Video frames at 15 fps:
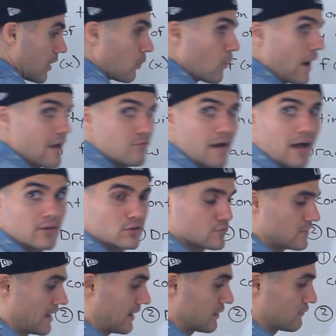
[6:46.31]
a y value
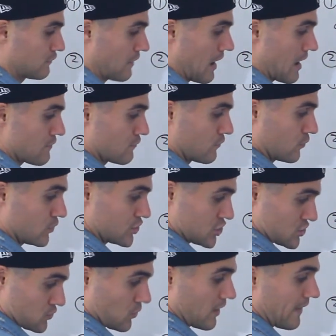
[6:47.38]
of negative 5,
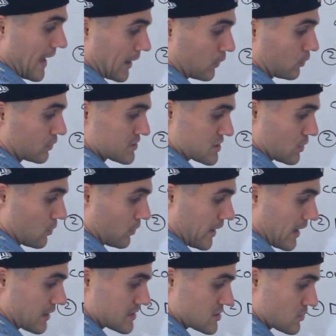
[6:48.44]
which is where that hole is located.